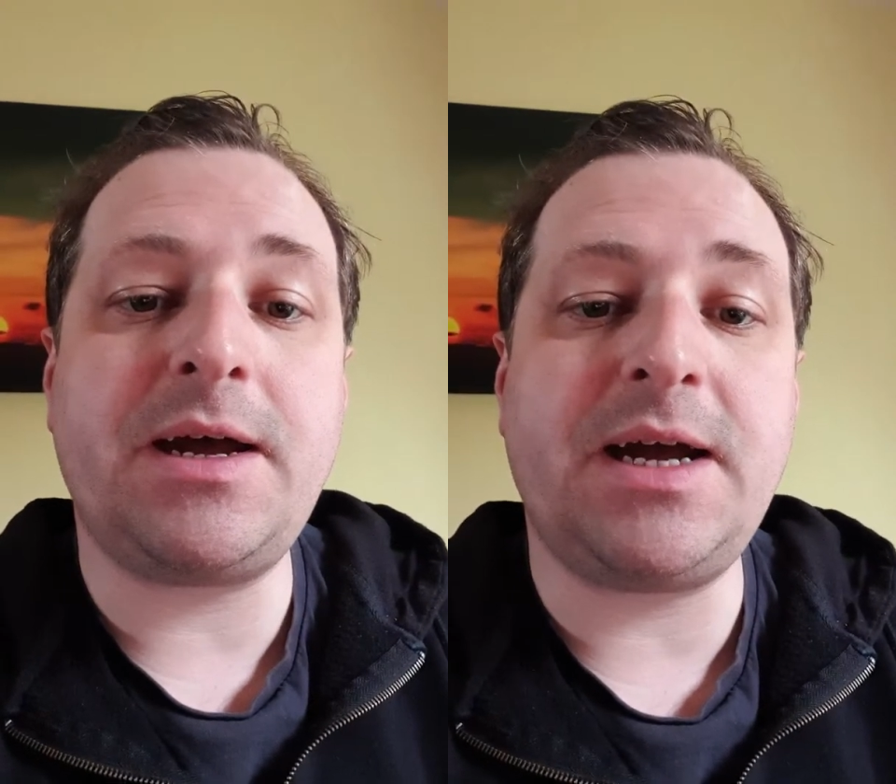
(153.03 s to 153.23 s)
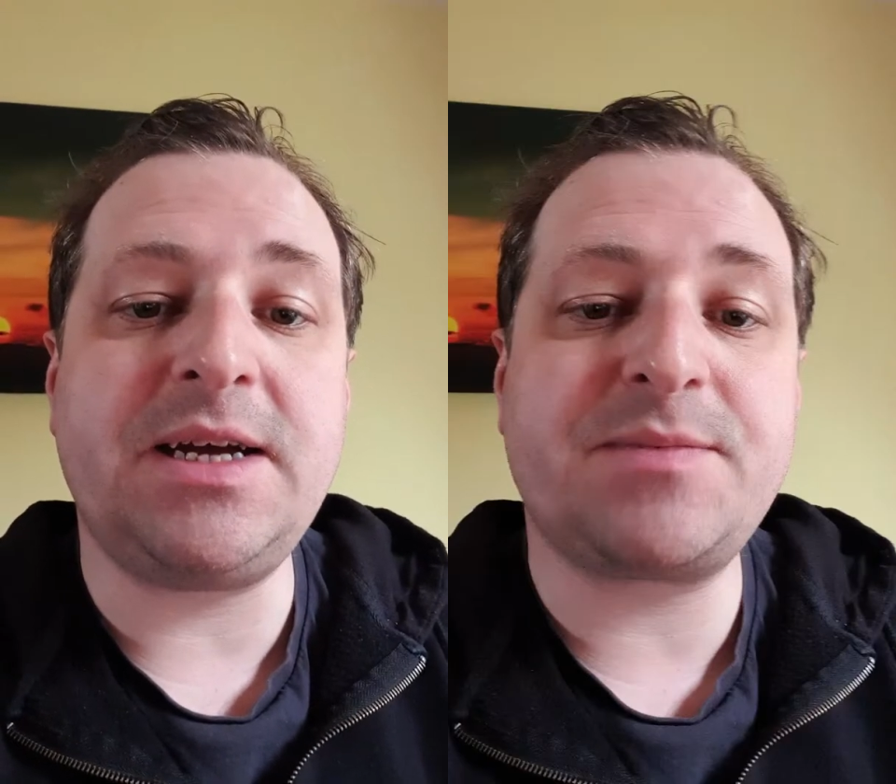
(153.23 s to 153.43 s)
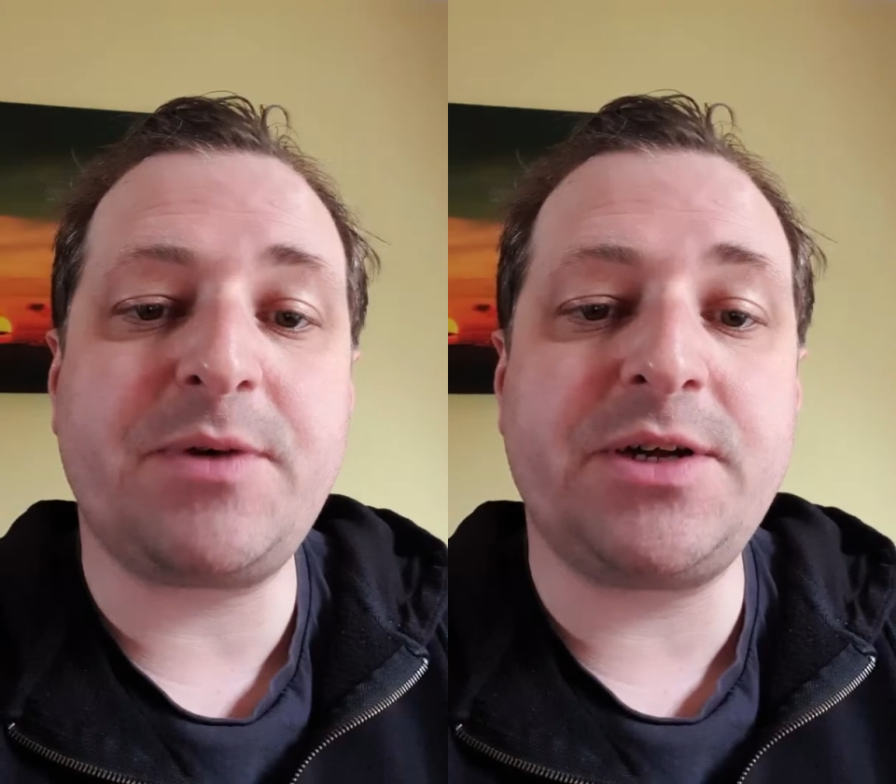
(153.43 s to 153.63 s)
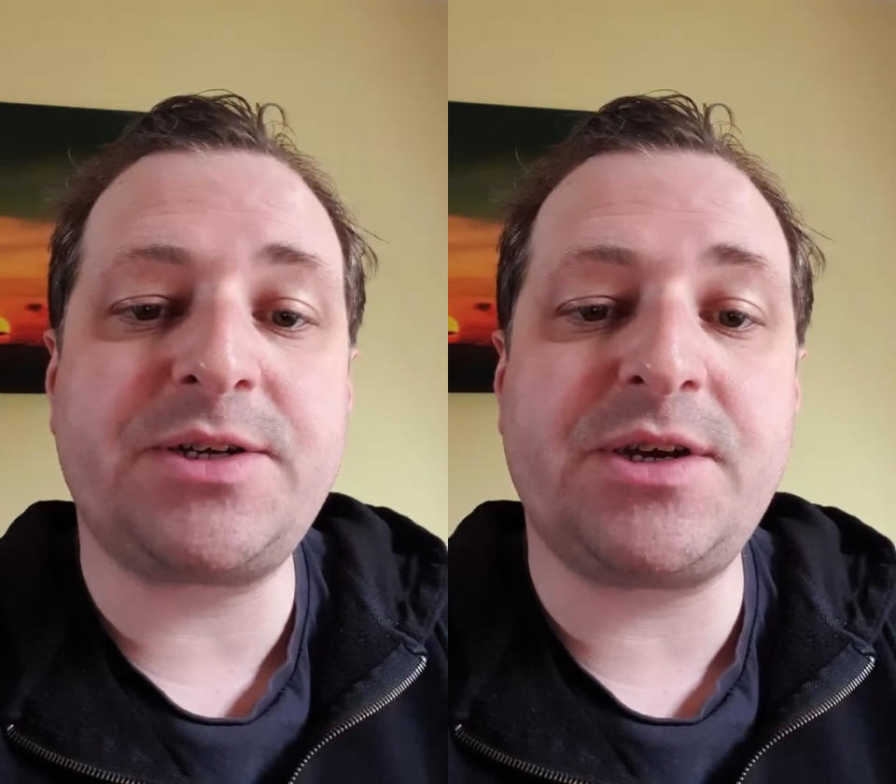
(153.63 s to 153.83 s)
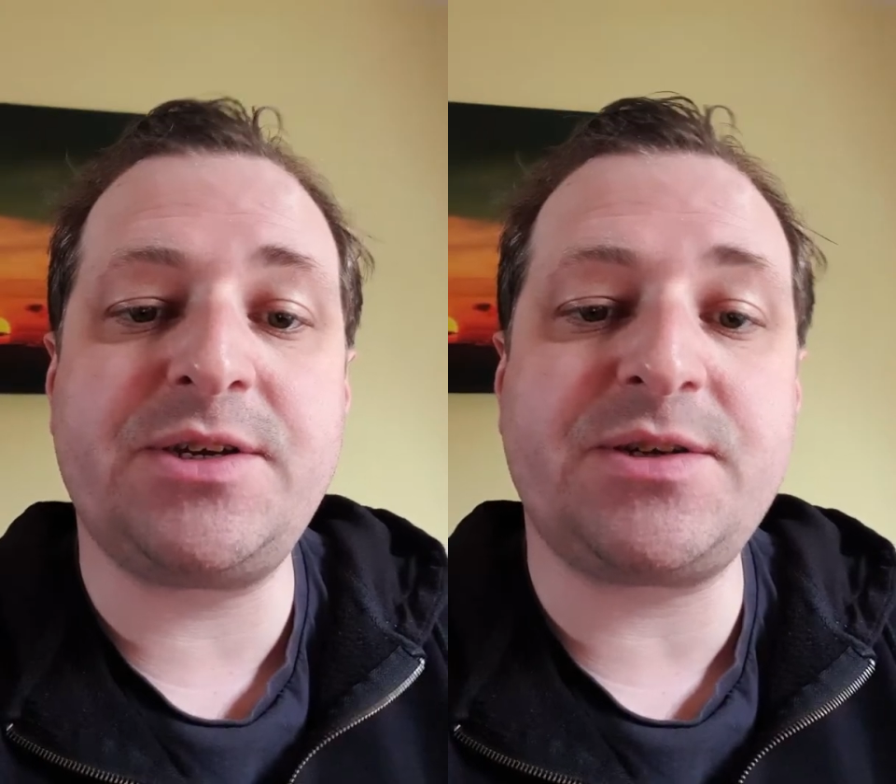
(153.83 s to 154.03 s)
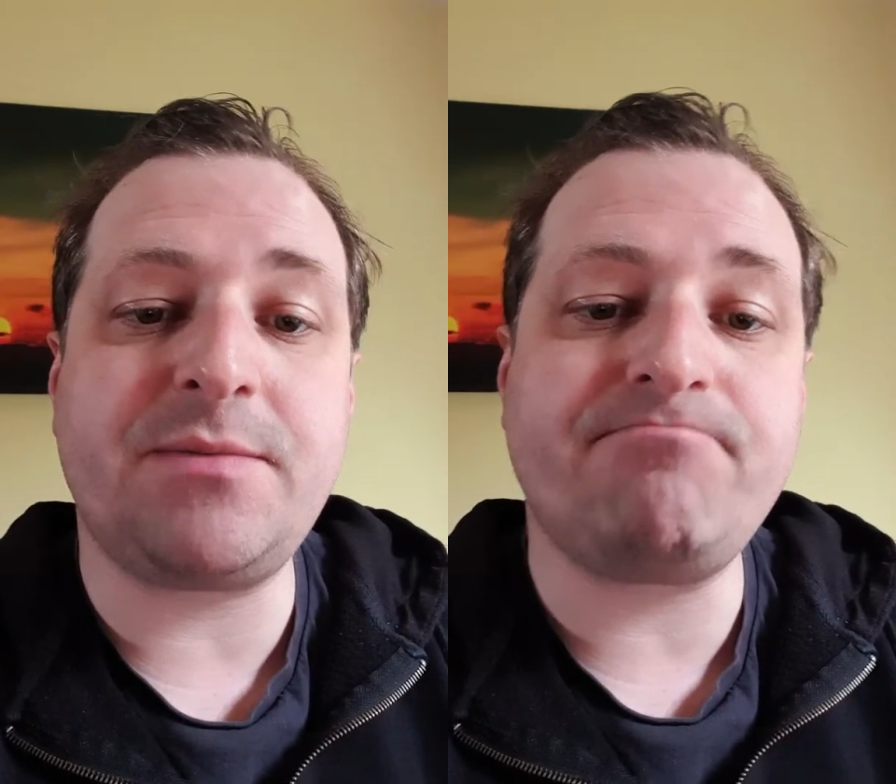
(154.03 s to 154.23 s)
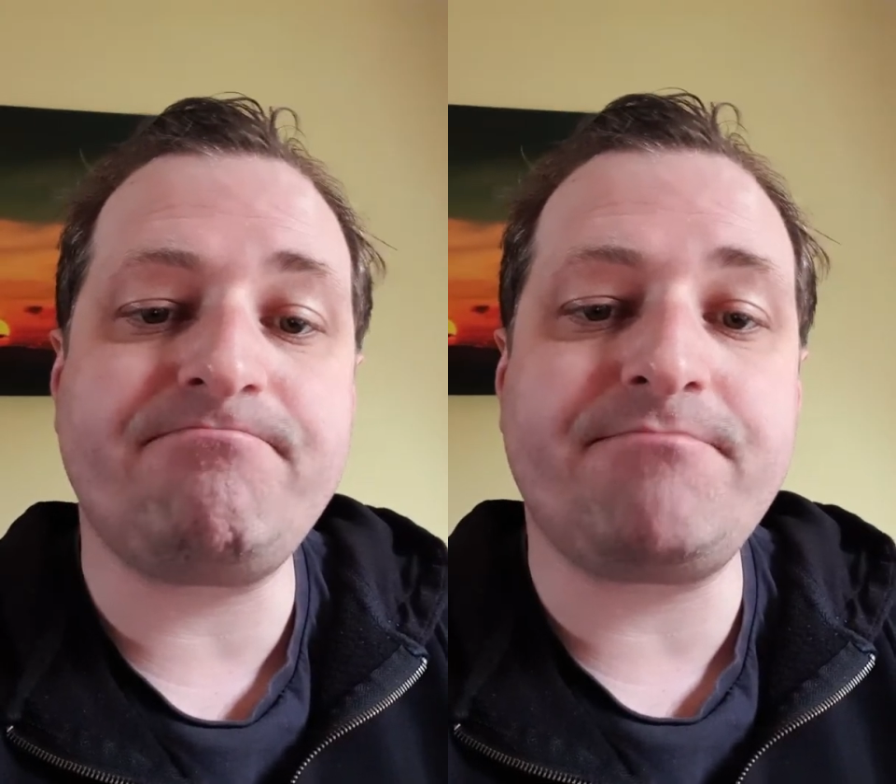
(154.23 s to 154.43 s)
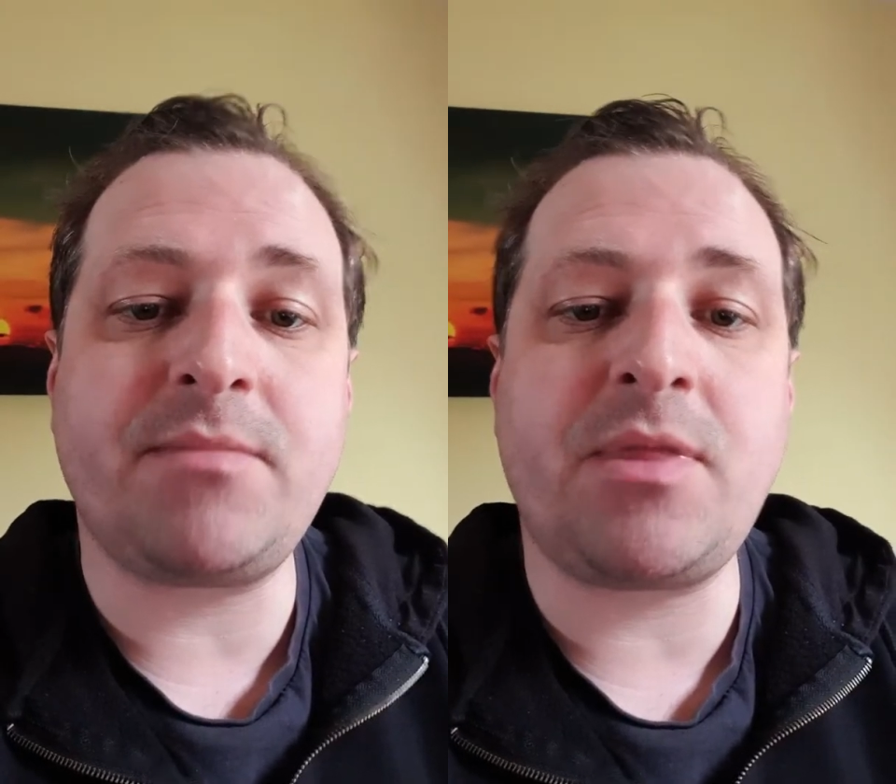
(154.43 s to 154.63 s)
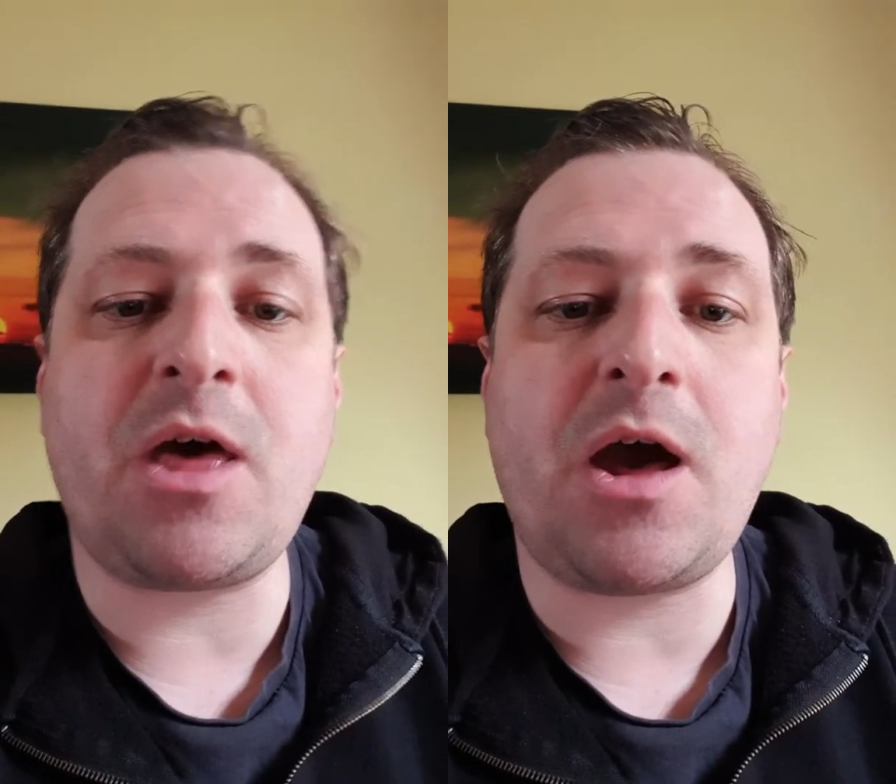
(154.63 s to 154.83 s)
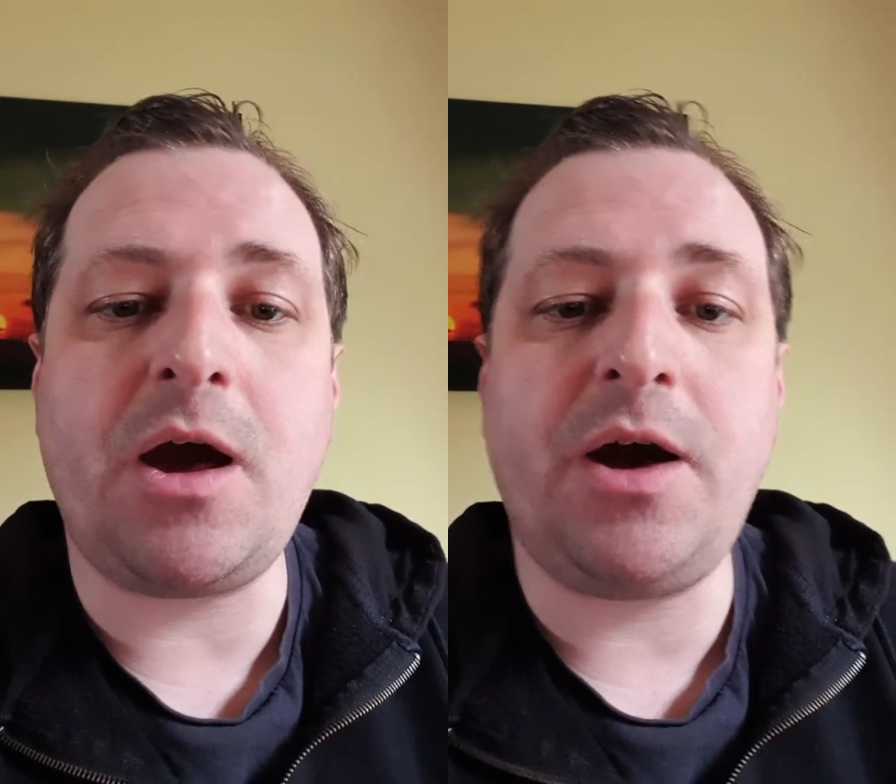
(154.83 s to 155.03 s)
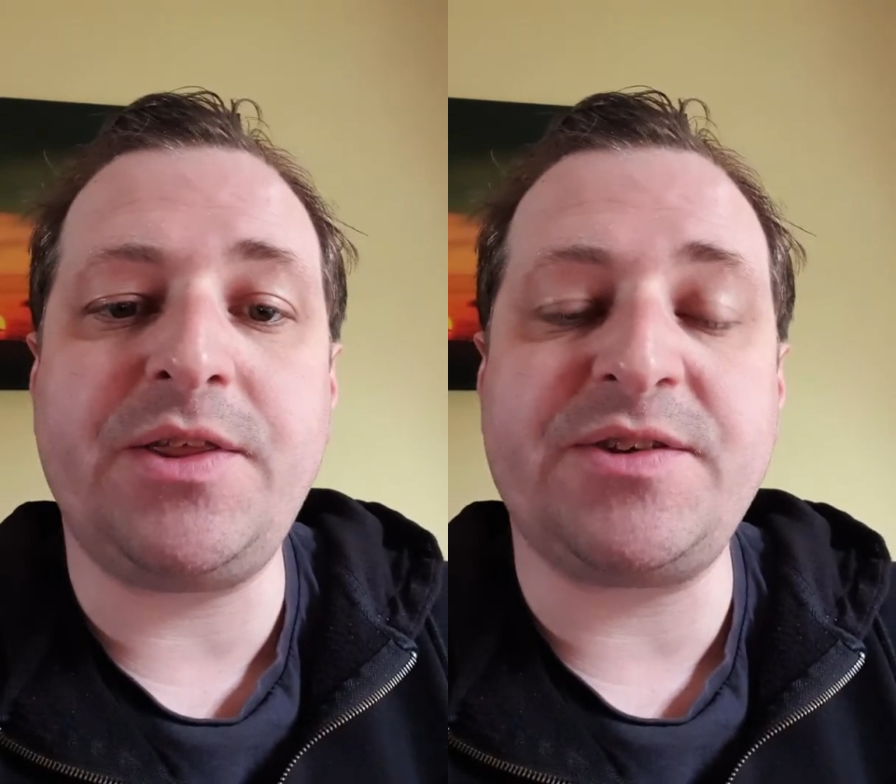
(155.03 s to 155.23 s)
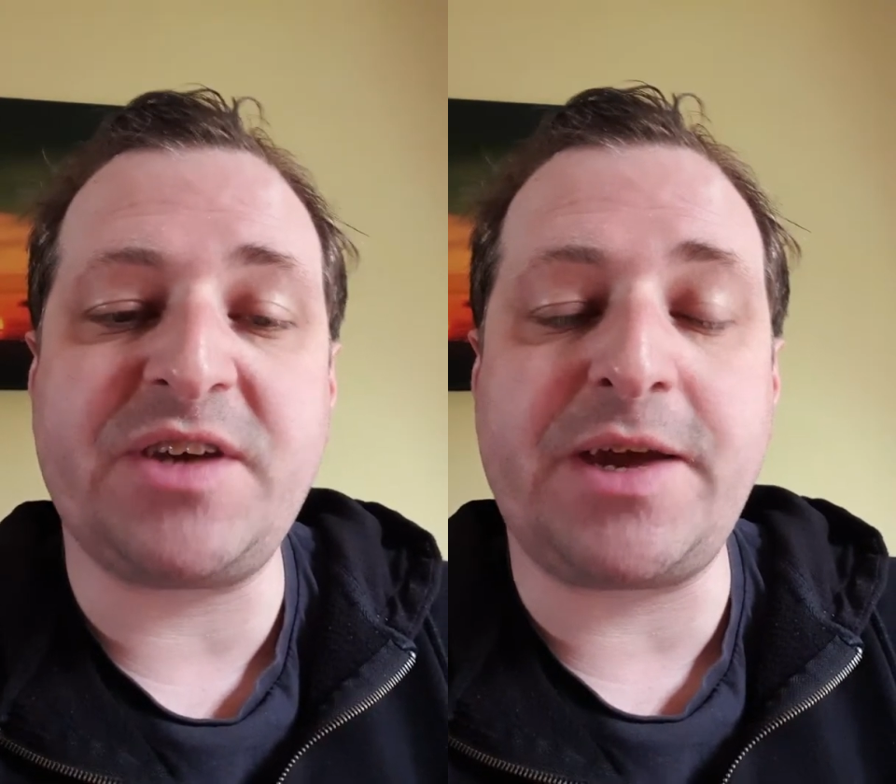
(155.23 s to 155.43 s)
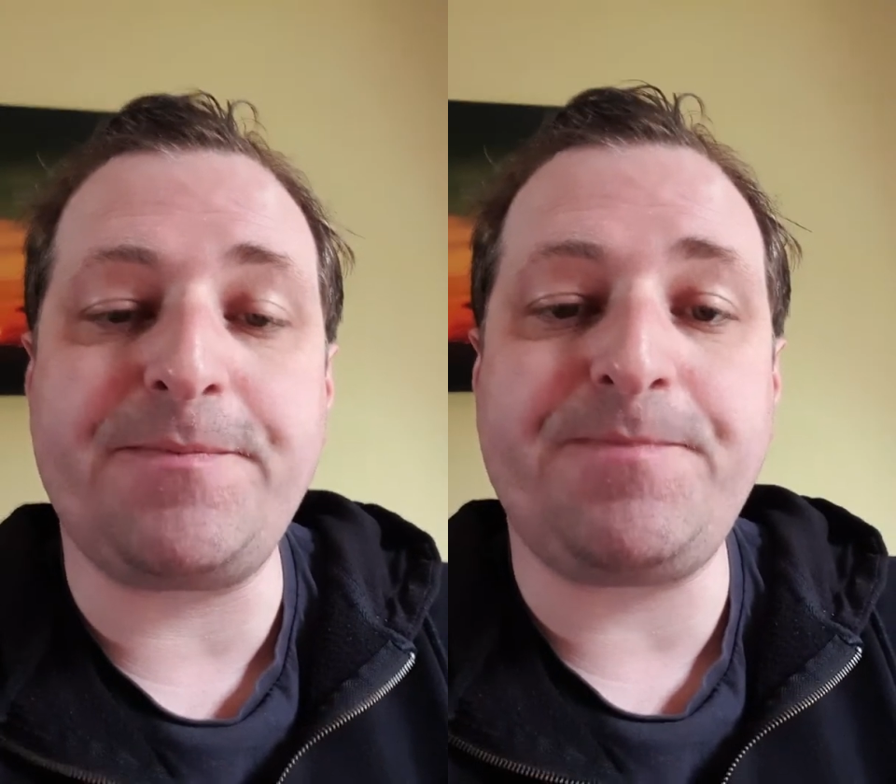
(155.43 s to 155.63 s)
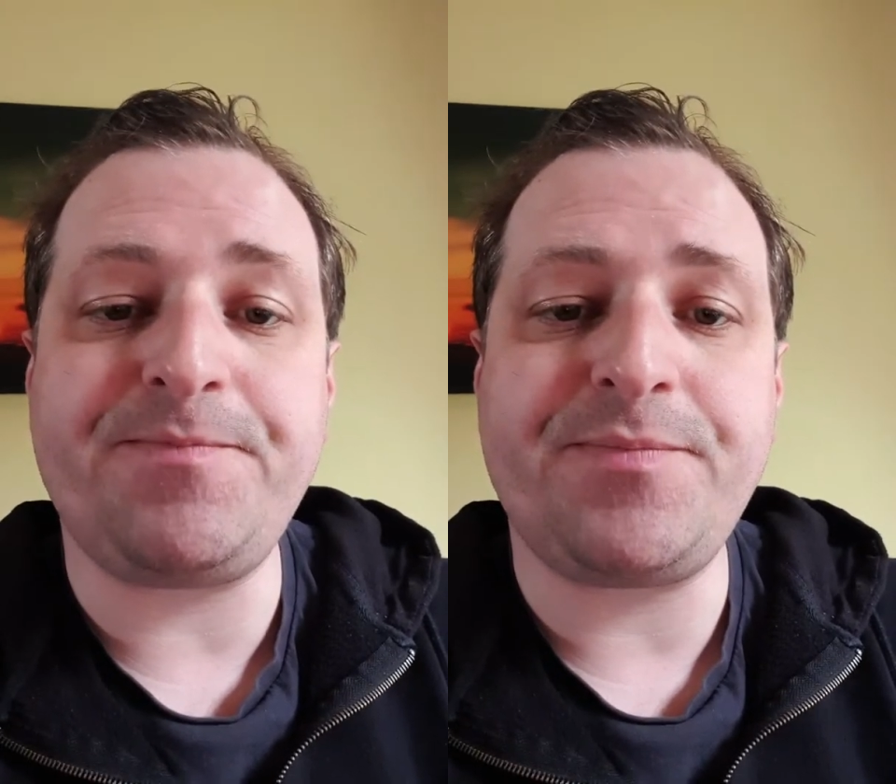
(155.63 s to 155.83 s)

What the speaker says: Asperger's are the same.